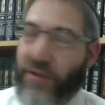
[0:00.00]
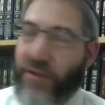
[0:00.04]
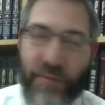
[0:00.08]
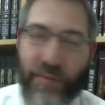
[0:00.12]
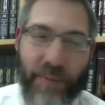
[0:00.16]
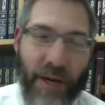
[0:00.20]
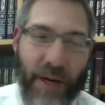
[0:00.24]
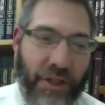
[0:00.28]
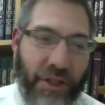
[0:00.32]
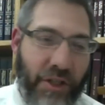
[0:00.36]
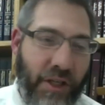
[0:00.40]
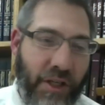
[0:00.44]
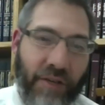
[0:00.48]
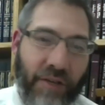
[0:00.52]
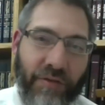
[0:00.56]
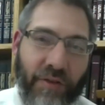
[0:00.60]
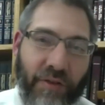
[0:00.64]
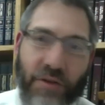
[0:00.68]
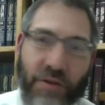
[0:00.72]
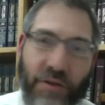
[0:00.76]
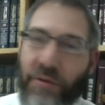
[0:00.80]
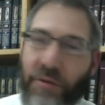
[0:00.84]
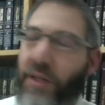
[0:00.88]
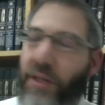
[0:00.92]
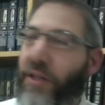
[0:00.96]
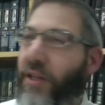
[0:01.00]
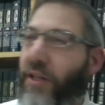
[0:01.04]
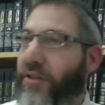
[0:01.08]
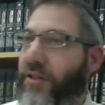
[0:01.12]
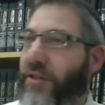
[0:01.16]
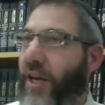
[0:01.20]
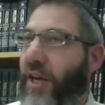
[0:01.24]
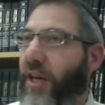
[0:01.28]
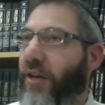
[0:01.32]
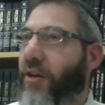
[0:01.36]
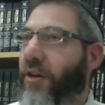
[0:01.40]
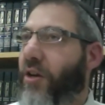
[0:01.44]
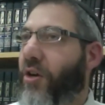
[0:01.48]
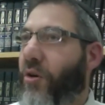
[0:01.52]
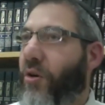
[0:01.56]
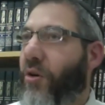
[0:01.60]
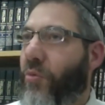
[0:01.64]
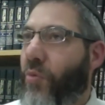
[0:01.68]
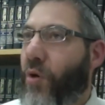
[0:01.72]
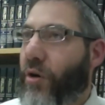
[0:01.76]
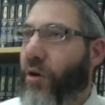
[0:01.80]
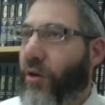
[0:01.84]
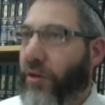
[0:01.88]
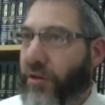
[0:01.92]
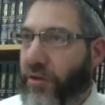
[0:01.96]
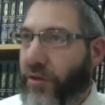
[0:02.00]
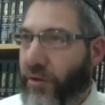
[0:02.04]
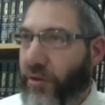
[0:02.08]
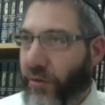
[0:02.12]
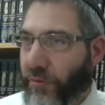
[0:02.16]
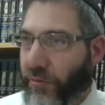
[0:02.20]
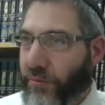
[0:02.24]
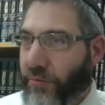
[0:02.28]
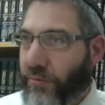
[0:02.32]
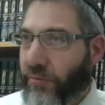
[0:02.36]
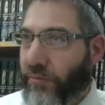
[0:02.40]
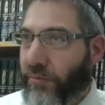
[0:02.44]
especially if there's only, let's say, 1 or 2